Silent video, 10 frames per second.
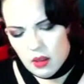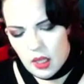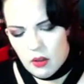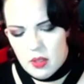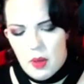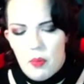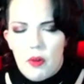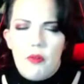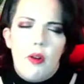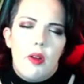they looked at my
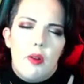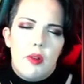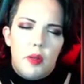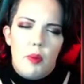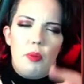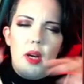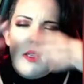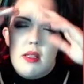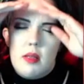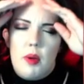portfolio and looked at my
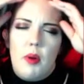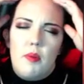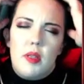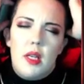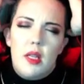prices and my website.